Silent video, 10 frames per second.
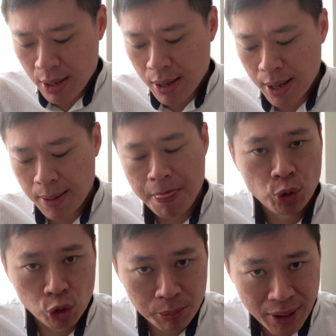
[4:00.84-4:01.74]
at
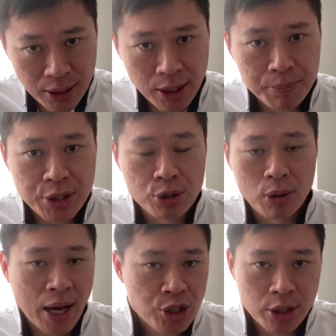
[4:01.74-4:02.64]
Telok Blangah BTO,
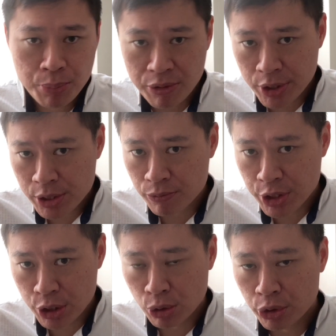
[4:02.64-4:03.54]
I shared a previous
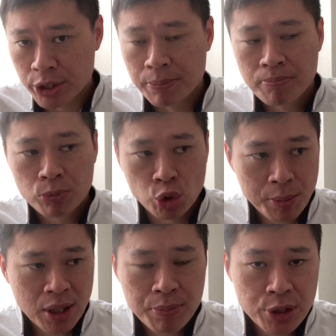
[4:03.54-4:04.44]
video on it. Telok
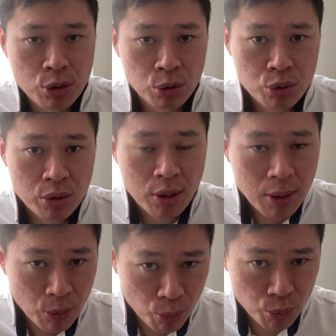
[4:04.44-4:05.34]
Blangah BTO
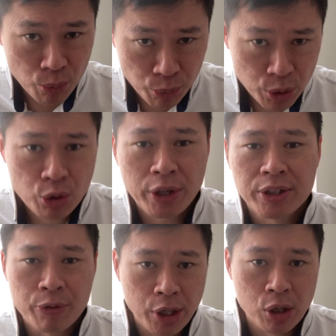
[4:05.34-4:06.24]
cracked
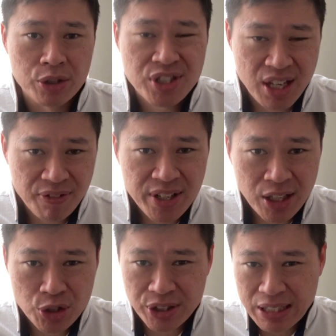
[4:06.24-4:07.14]
the record,
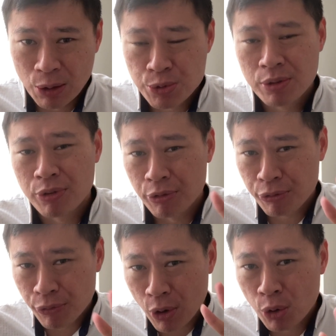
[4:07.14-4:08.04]
700,000 for
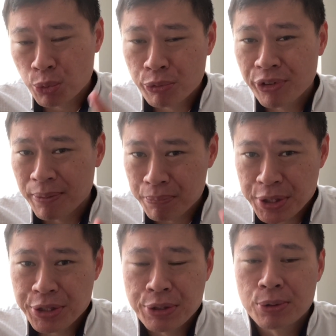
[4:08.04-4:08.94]
4-room flat
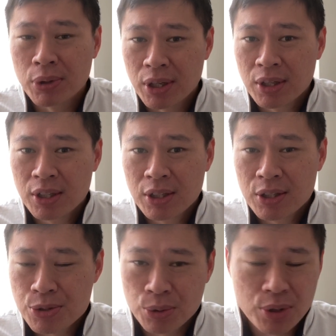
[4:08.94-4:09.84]
BTO.
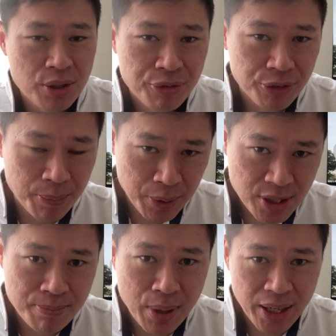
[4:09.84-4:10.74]
So if the
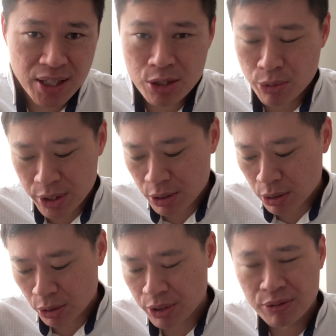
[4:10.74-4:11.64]
person buying it is already
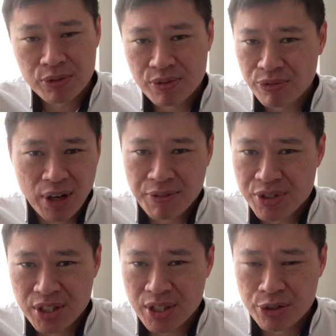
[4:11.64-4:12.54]
clocking
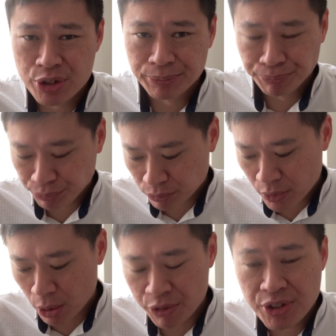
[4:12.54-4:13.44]
500-600
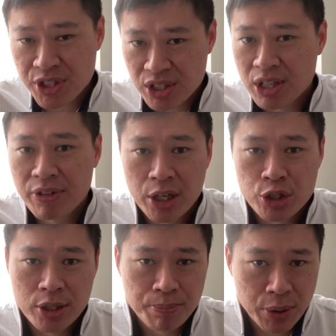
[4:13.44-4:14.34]
or even
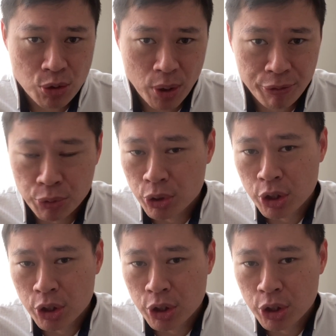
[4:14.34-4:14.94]
600-700 per square foot,